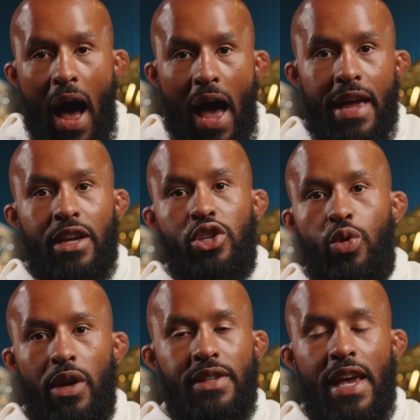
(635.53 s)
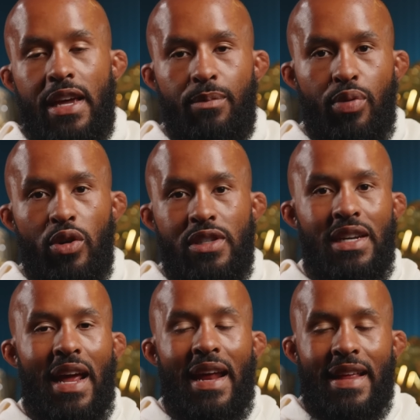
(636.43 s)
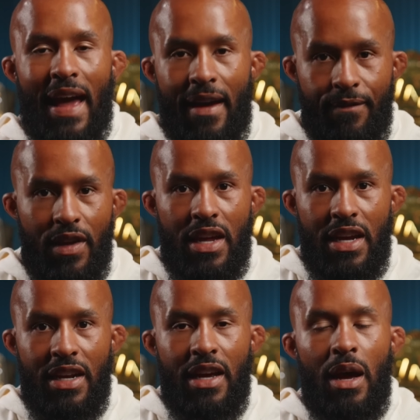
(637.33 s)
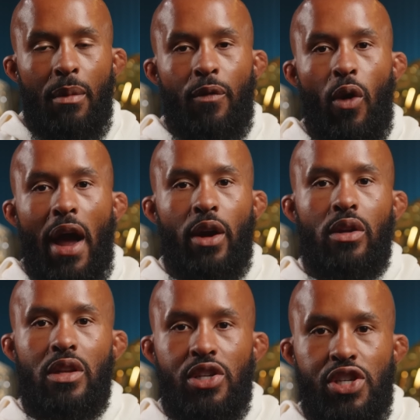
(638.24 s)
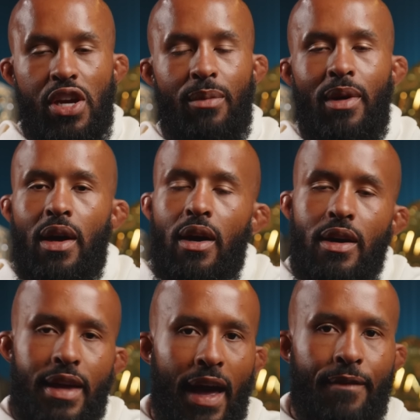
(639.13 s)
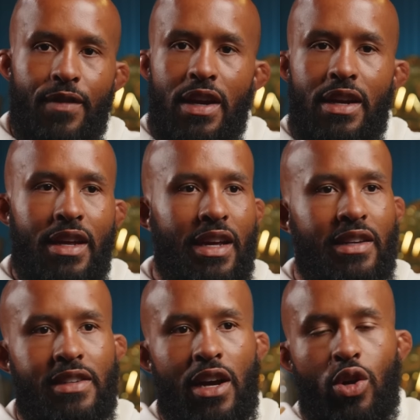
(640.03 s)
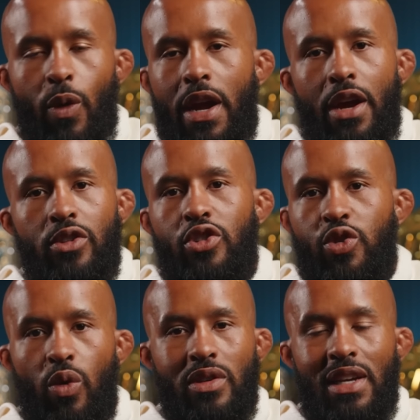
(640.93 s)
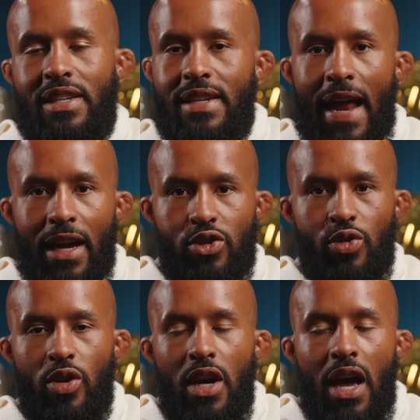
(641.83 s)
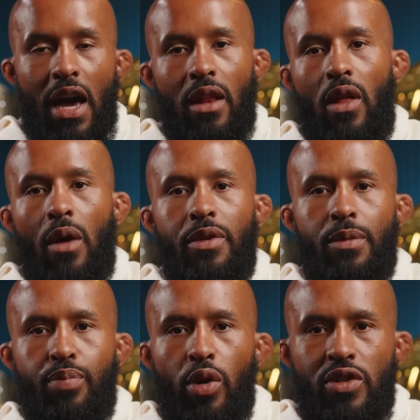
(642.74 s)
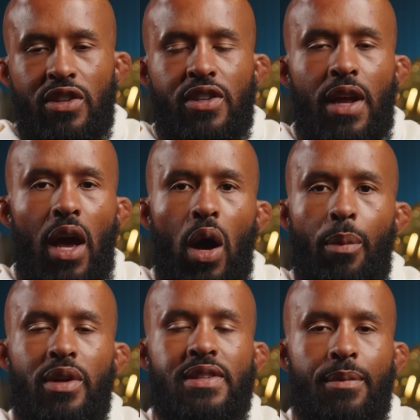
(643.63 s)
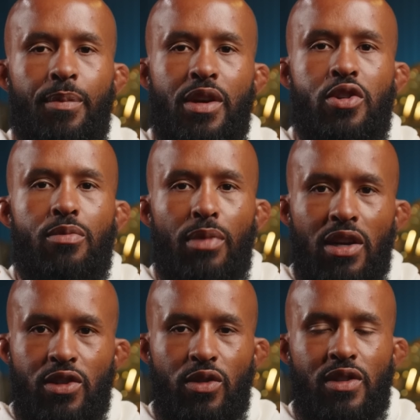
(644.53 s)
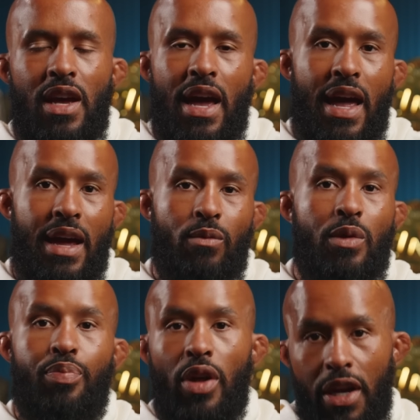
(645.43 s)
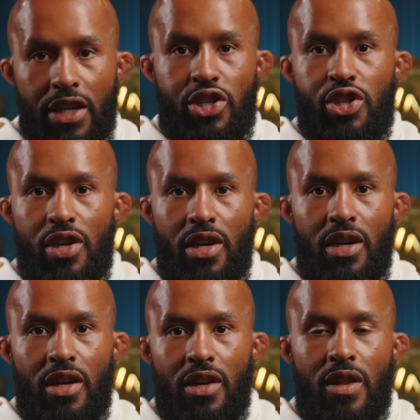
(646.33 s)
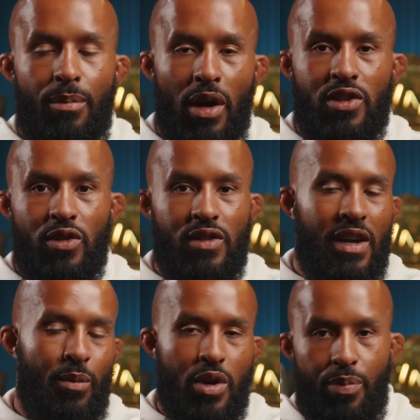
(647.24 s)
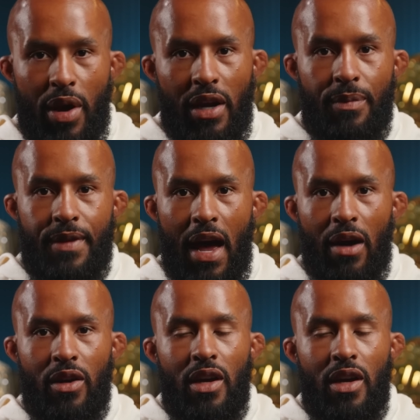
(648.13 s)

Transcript: I enjoy taking protein and caffeine before I go to the gym. Caffeine is a great energy source. It's natural. And along with the protein, it's going to help supplement your muscles and replenish the muscles and when you break them down.